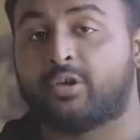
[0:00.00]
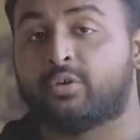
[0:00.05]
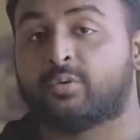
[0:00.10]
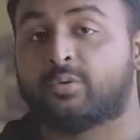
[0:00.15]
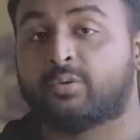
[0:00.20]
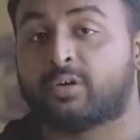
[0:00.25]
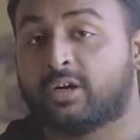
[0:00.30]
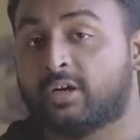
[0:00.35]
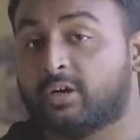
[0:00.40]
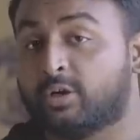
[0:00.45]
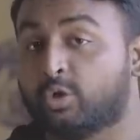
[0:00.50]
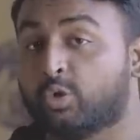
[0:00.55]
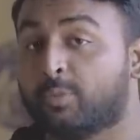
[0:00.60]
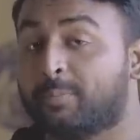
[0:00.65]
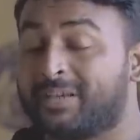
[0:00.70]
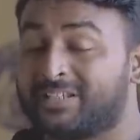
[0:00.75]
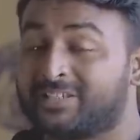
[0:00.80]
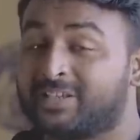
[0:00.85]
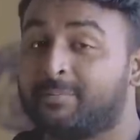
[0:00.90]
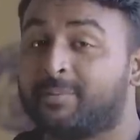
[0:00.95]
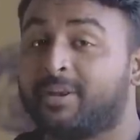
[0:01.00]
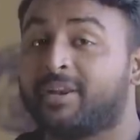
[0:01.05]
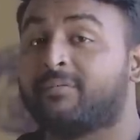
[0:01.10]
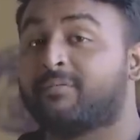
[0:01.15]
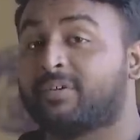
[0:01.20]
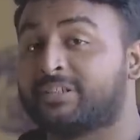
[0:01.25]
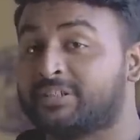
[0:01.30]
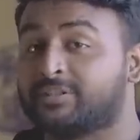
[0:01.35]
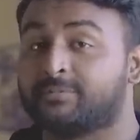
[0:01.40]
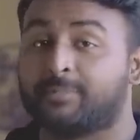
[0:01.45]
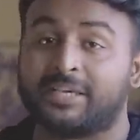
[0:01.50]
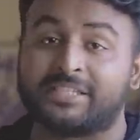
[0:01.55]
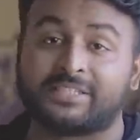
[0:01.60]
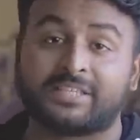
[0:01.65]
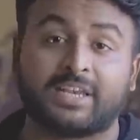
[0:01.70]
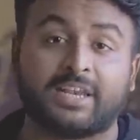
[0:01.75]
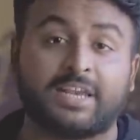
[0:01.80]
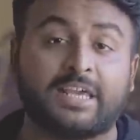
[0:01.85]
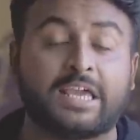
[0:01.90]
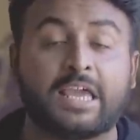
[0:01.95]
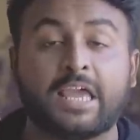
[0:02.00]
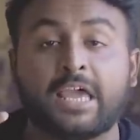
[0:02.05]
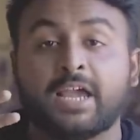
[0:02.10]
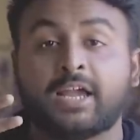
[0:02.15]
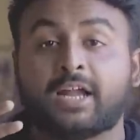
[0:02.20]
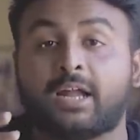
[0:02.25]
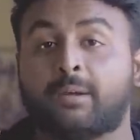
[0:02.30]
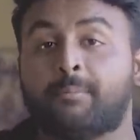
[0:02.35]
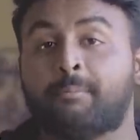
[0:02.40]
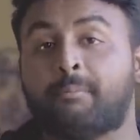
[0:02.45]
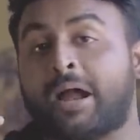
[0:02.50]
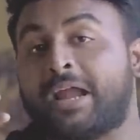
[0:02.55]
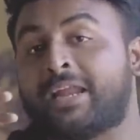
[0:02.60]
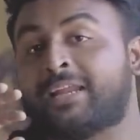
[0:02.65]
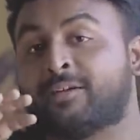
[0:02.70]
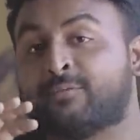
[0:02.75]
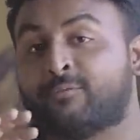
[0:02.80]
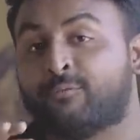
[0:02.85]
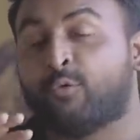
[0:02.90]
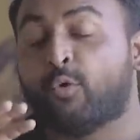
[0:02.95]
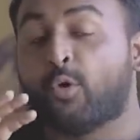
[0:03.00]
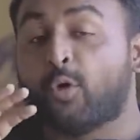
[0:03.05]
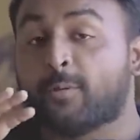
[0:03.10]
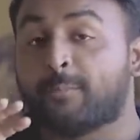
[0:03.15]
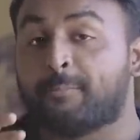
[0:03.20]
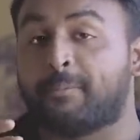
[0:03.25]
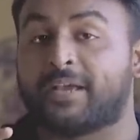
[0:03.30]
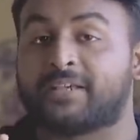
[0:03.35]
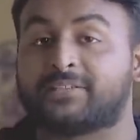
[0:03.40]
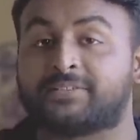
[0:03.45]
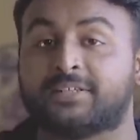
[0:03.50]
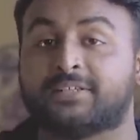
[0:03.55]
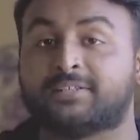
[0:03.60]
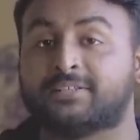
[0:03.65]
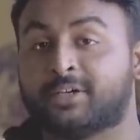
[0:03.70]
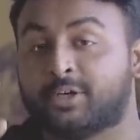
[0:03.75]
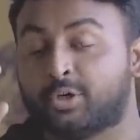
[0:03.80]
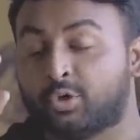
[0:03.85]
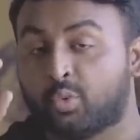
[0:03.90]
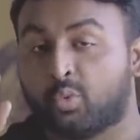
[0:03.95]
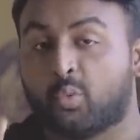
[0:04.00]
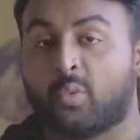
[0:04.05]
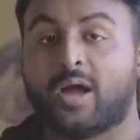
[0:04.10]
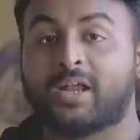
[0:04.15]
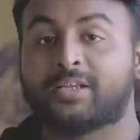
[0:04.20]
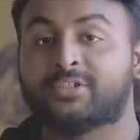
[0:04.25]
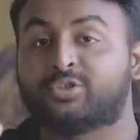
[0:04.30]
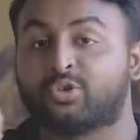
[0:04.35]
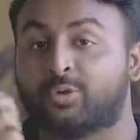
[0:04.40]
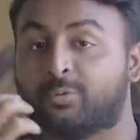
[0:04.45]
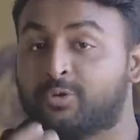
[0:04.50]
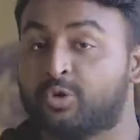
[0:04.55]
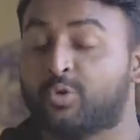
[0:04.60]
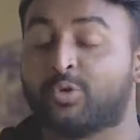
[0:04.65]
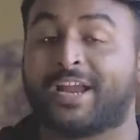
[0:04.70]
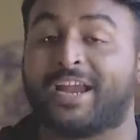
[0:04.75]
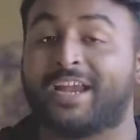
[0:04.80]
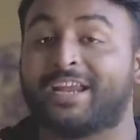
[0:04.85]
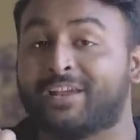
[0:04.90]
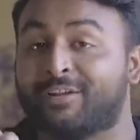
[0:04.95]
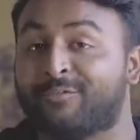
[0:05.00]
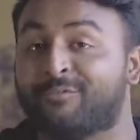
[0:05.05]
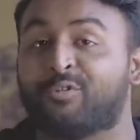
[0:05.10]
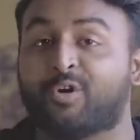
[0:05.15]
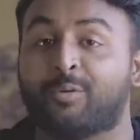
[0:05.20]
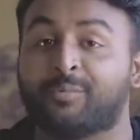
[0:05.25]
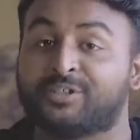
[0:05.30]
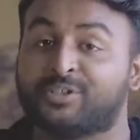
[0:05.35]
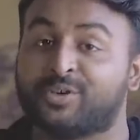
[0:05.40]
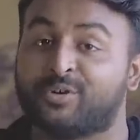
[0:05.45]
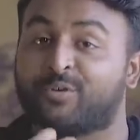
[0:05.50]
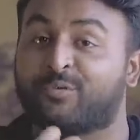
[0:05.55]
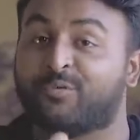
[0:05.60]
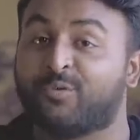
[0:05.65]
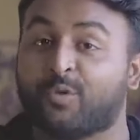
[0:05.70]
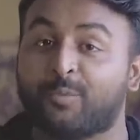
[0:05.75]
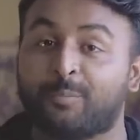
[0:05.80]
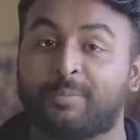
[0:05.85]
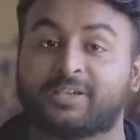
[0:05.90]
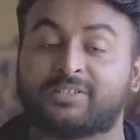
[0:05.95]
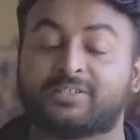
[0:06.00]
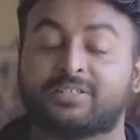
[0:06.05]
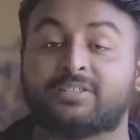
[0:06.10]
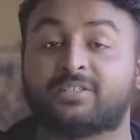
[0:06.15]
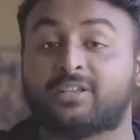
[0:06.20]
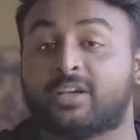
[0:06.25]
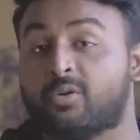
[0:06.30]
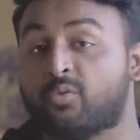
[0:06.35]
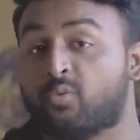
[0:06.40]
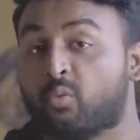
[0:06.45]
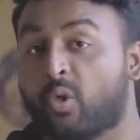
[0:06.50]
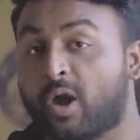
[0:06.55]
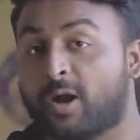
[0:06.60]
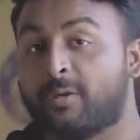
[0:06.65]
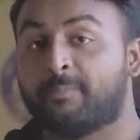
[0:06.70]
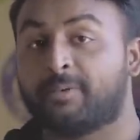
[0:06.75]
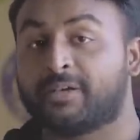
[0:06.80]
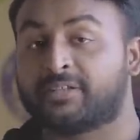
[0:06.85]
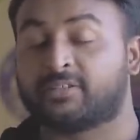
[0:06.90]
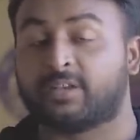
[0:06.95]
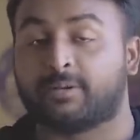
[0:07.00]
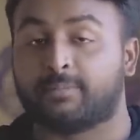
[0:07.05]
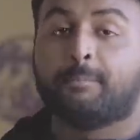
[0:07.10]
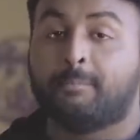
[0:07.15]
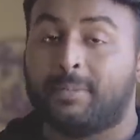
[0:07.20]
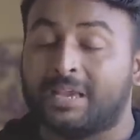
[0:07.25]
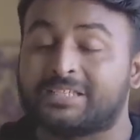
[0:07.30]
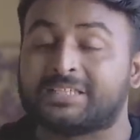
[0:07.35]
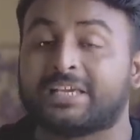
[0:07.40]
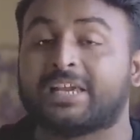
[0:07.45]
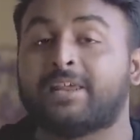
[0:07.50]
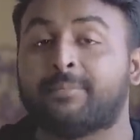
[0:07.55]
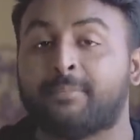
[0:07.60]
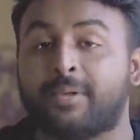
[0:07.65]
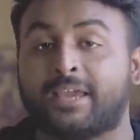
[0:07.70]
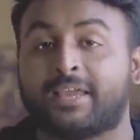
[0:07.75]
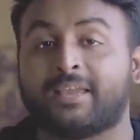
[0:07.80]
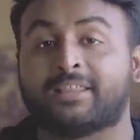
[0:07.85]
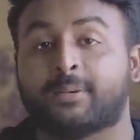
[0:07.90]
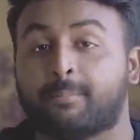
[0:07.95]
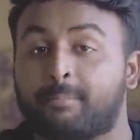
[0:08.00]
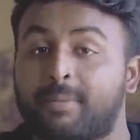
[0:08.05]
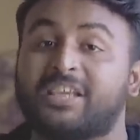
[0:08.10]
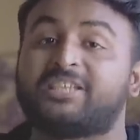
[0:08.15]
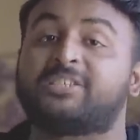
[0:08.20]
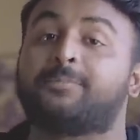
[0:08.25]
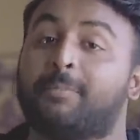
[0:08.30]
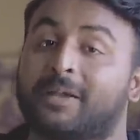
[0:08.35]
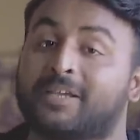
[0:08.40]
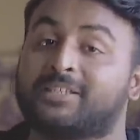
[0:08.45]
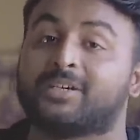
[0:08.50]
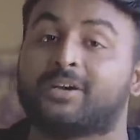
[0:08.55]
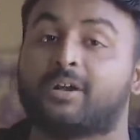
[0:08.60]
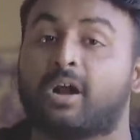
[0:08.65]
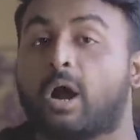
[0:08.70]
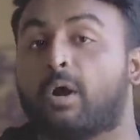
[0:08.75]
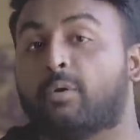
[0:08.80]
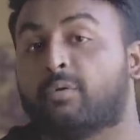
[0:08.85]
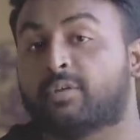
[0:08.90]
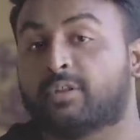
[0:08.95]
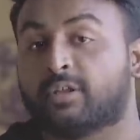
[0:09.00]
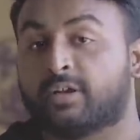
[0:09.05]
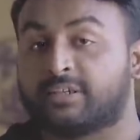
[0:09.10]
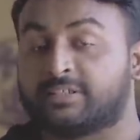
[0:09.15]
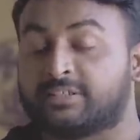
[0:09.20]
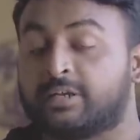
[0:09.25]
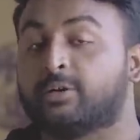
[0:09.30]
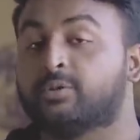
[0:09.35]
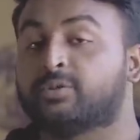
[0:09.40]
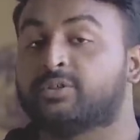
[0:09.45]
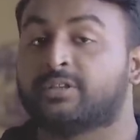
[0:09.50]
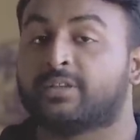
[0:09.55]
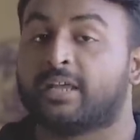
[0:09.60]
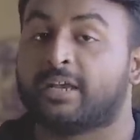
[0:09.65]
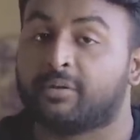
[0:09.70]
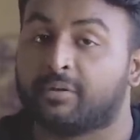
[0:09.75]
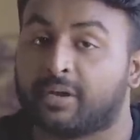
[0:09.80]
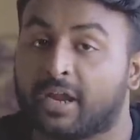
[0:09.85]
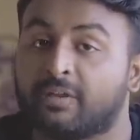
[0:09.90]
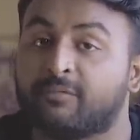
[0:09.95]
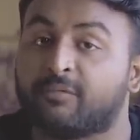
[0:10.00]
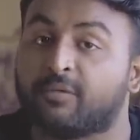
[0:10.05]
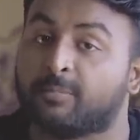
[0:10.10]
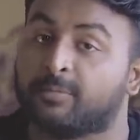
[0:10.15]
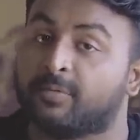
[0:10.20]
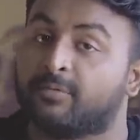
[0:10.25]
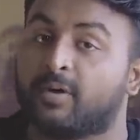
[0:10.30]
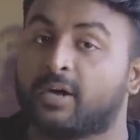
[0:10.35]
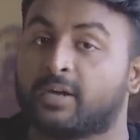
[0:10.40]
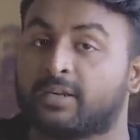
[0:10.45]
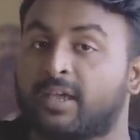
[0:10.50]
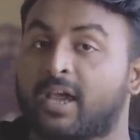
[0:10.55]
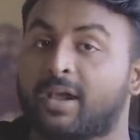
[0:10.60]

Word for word: you uh, do pixel binning, which is basically combining four pixels into one, so you get information of four pixels in one pixel, basically making the best picture out of the resolution that you get from the front